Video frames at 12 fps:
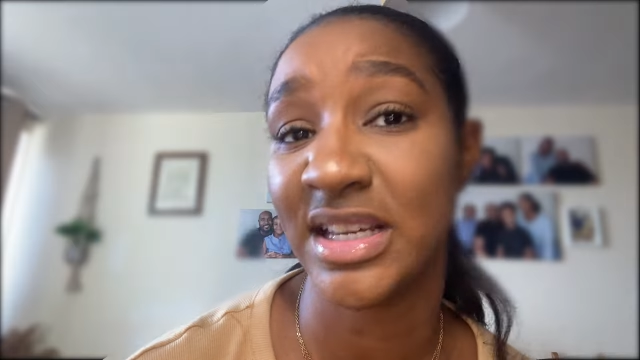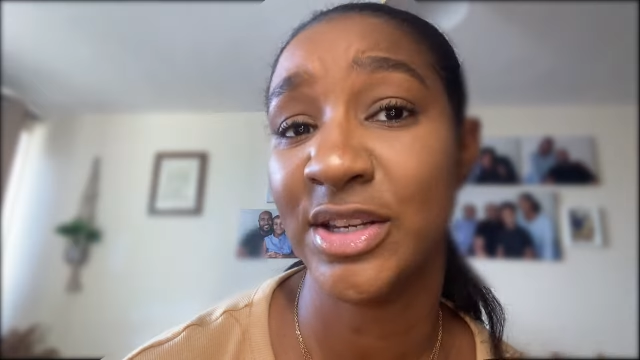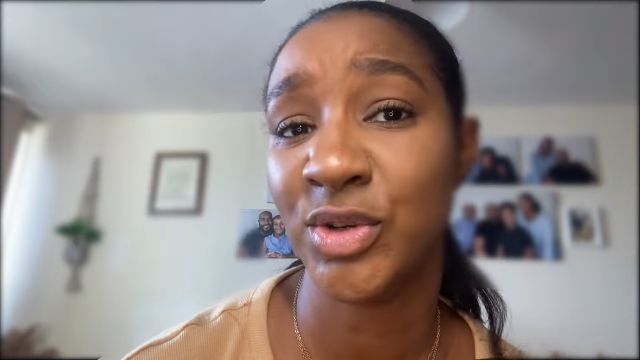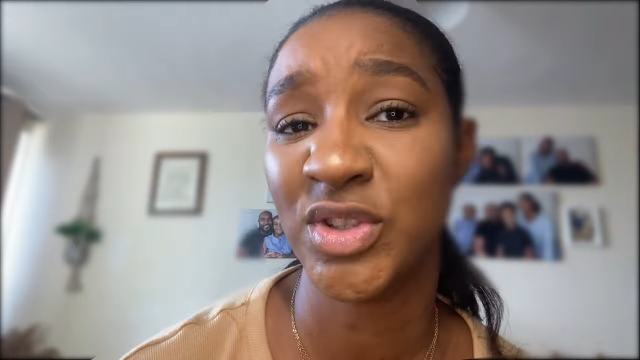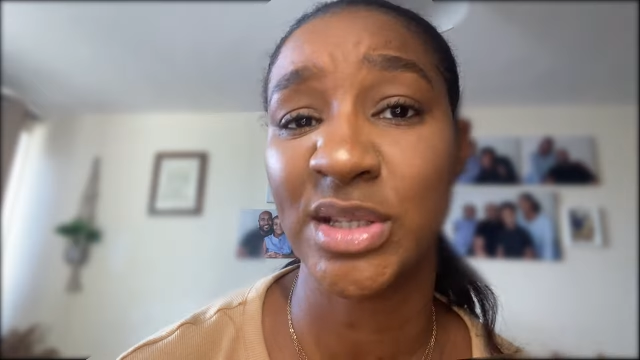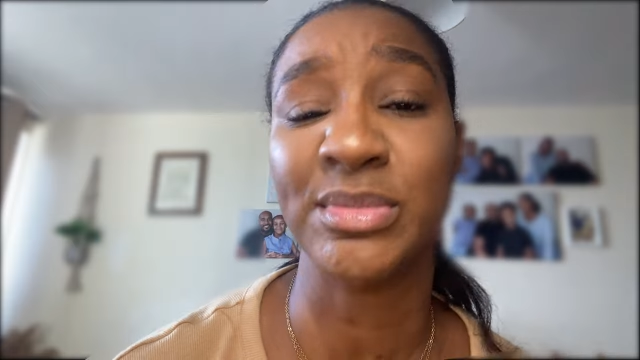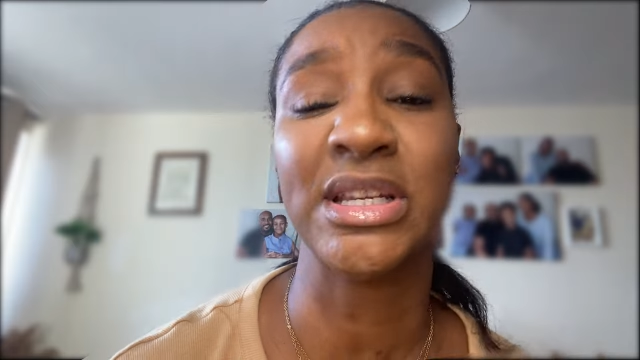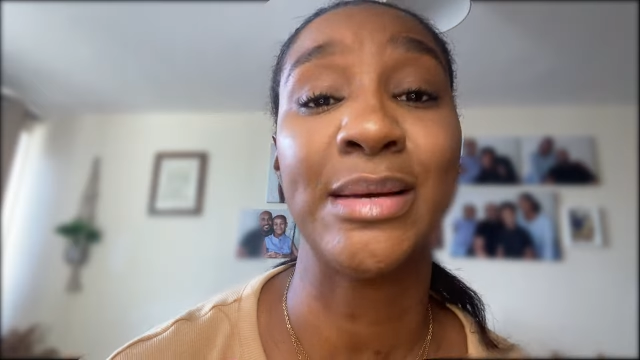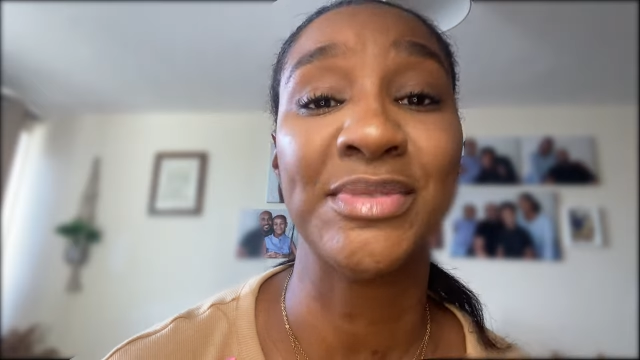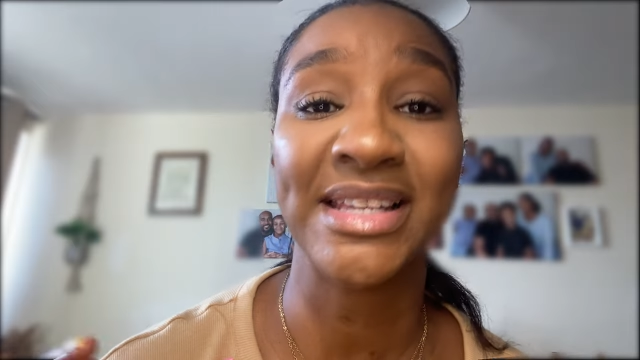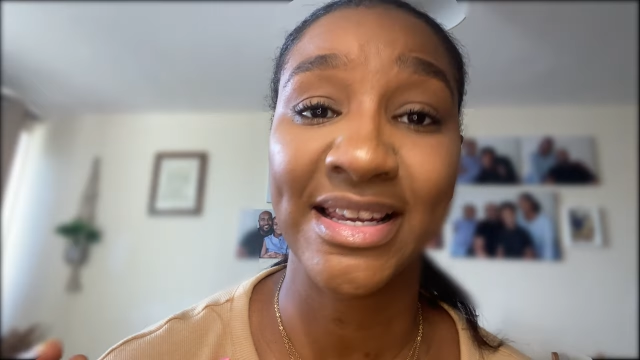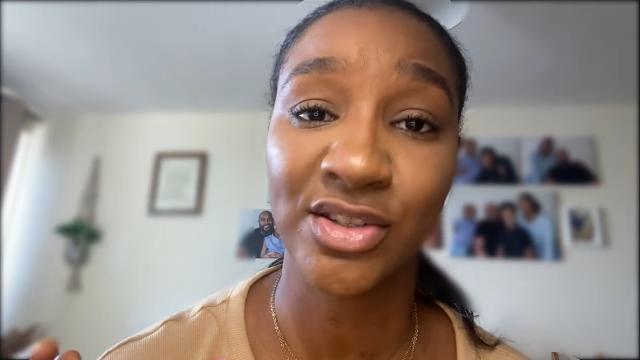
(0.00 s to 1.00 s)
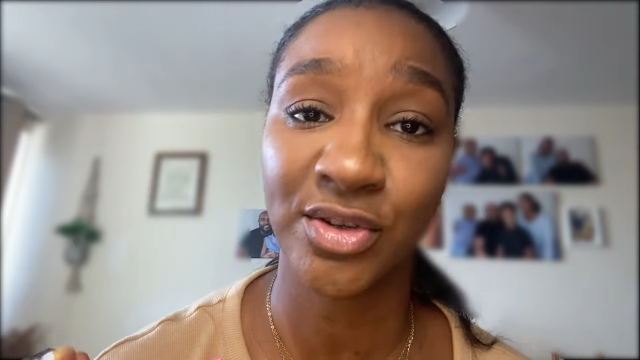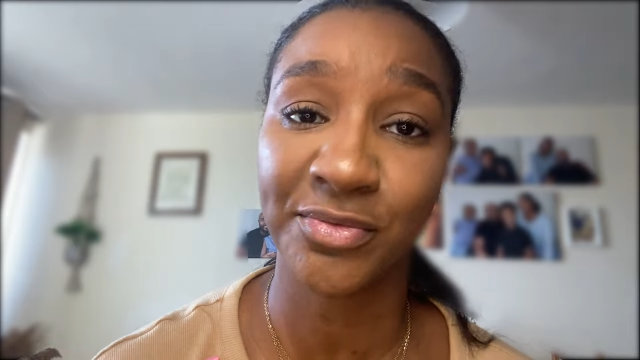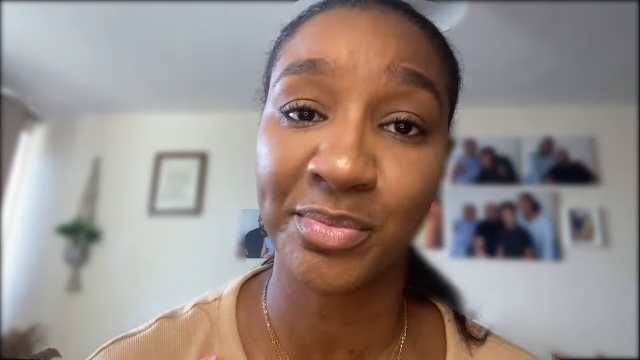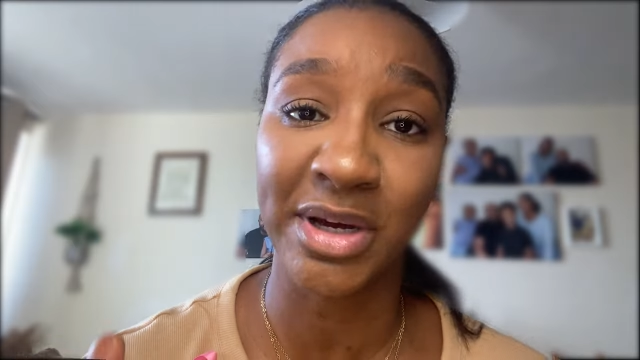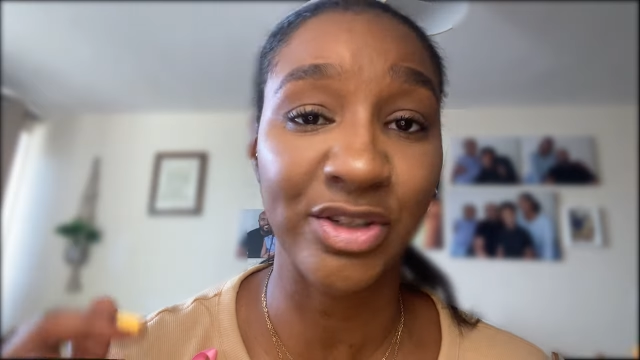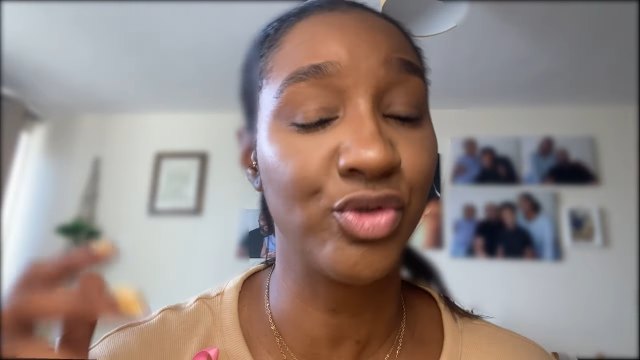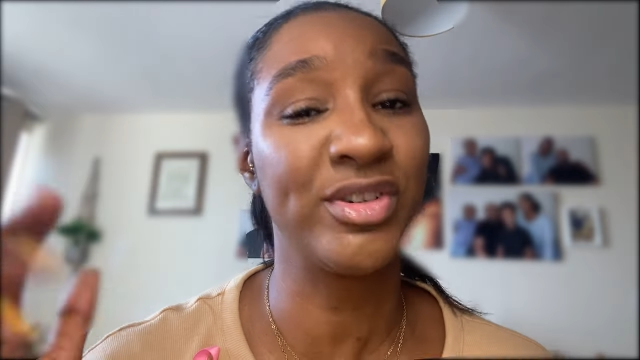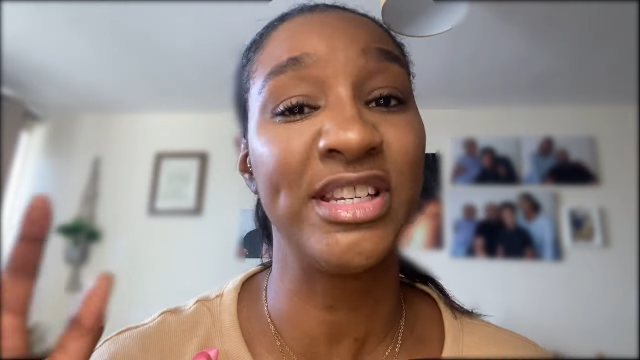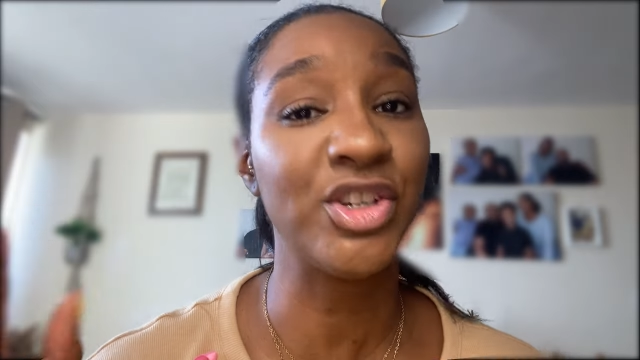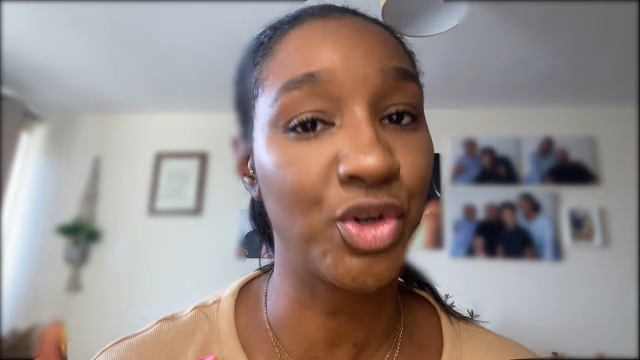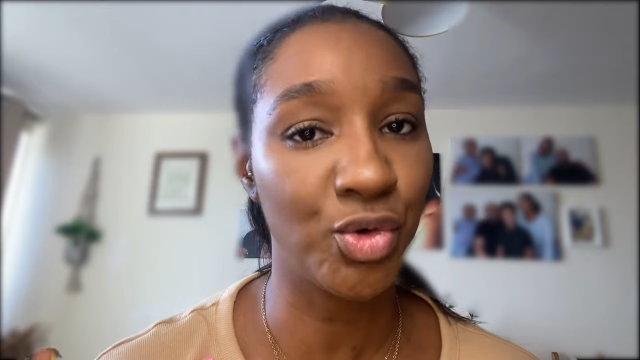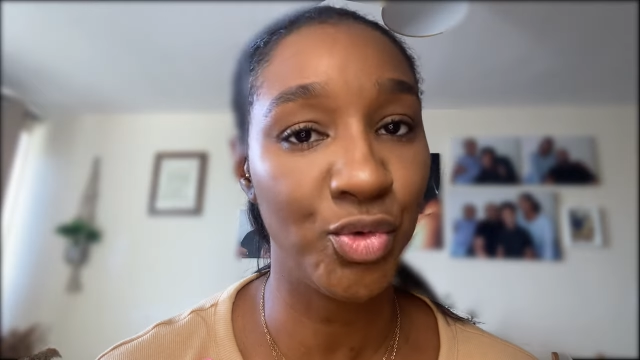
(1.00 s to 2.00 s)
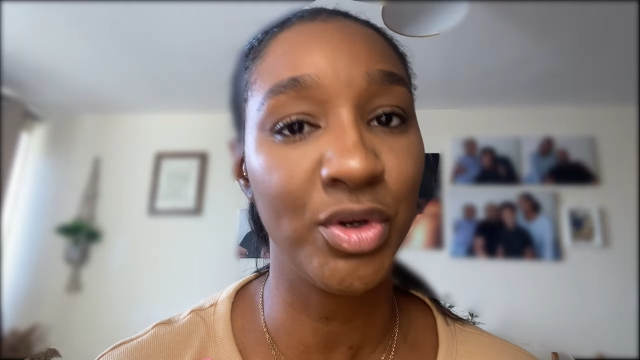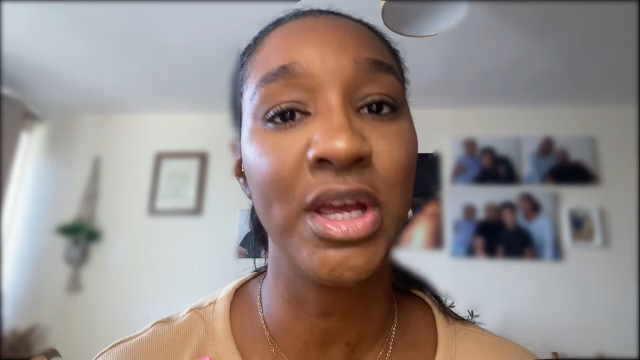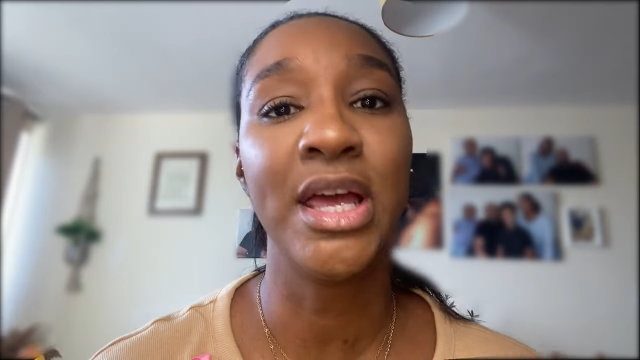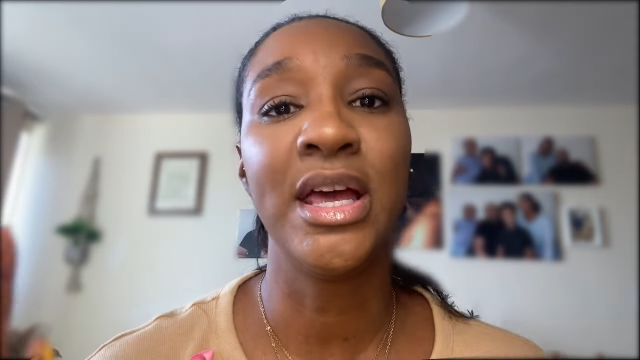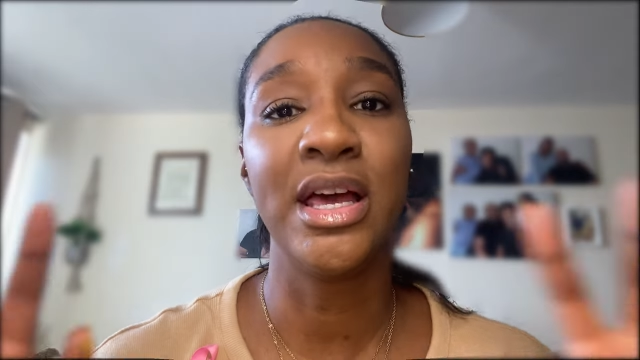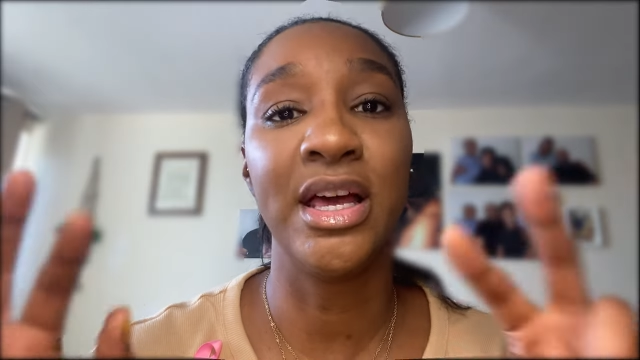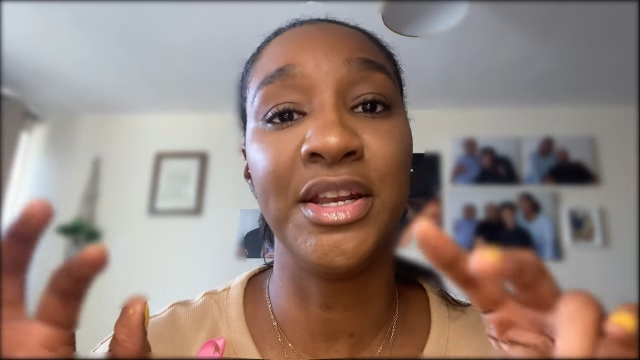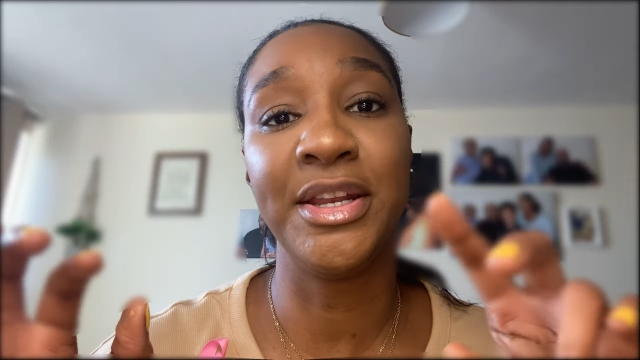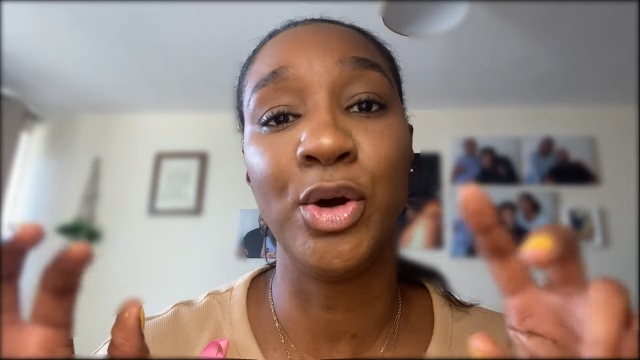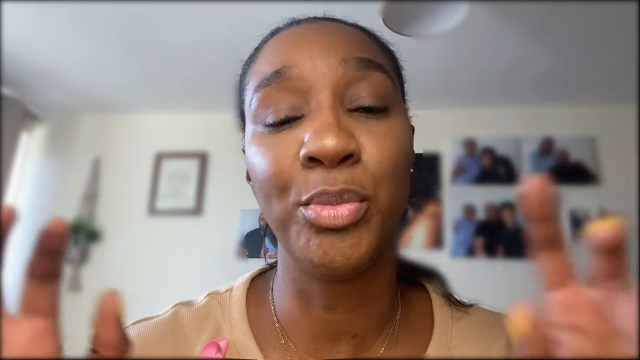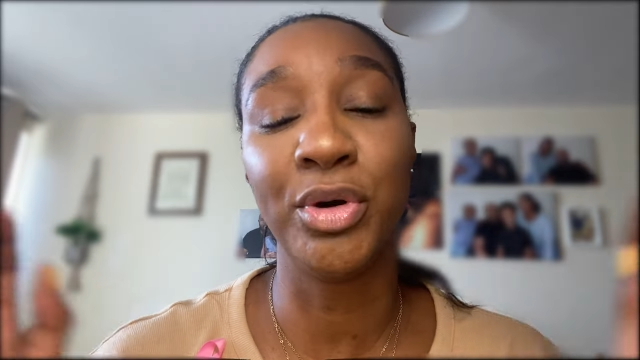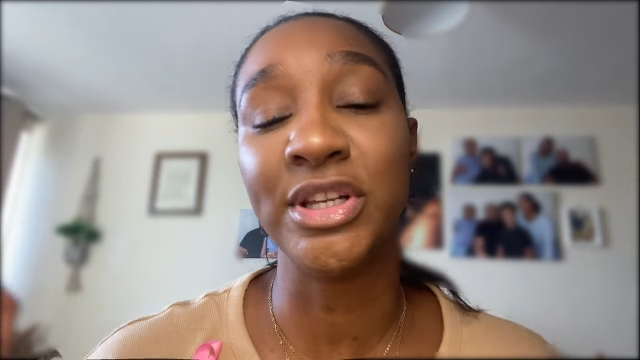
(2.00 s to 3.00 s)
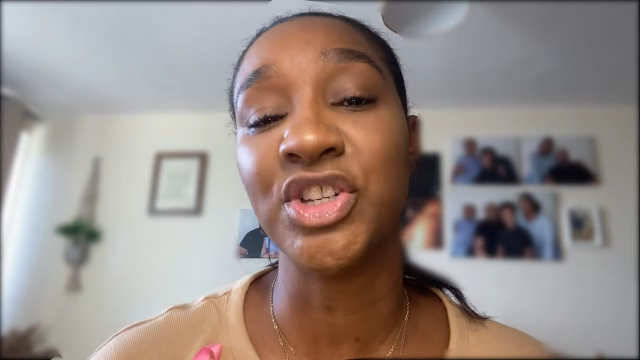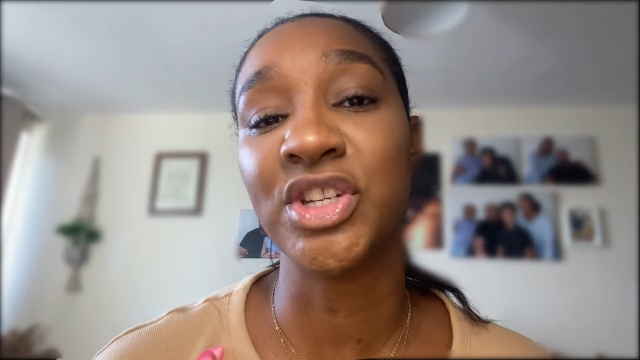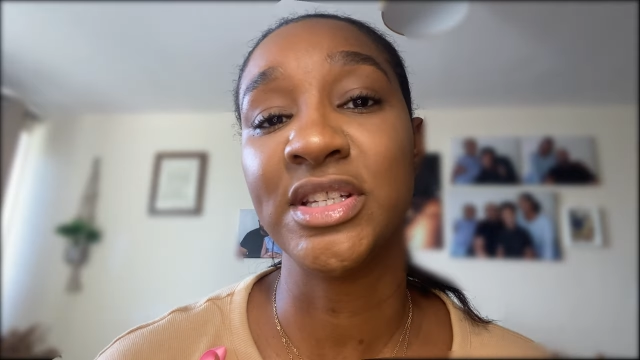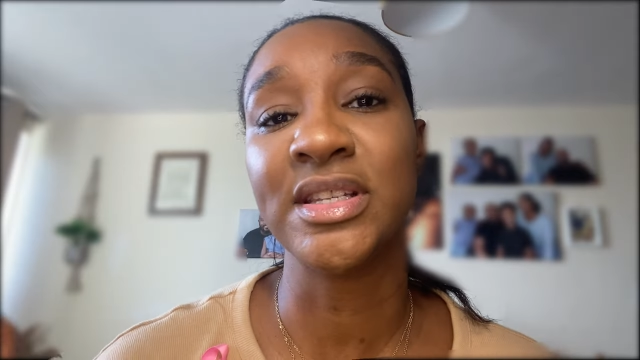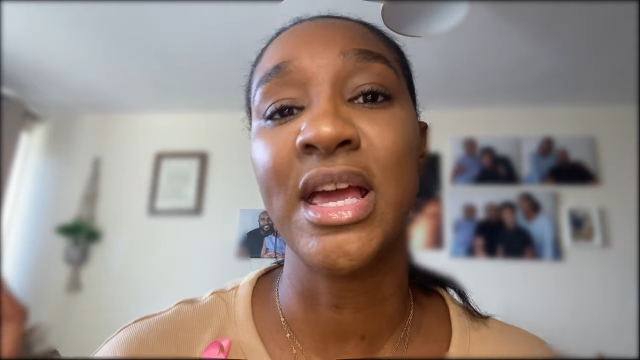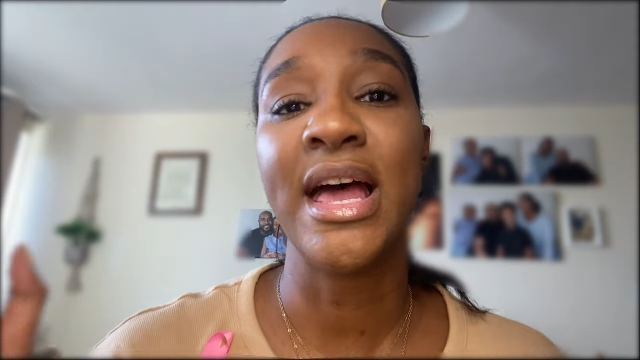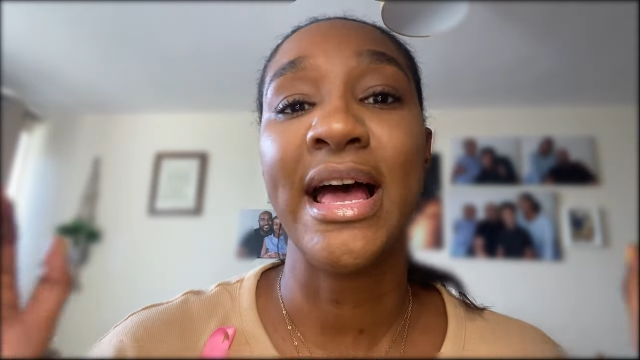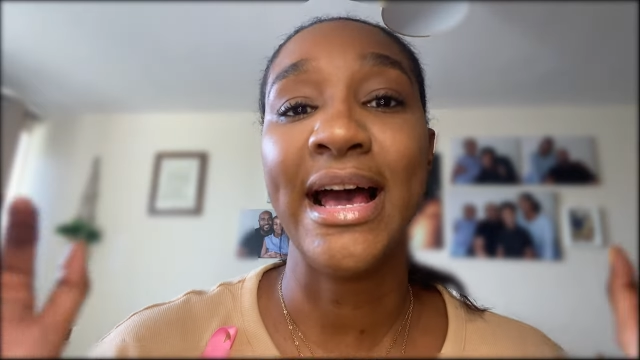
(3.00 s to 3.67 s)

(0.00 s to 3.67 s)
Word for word: that I use sometimes takes off my traditional uh, nail polishes.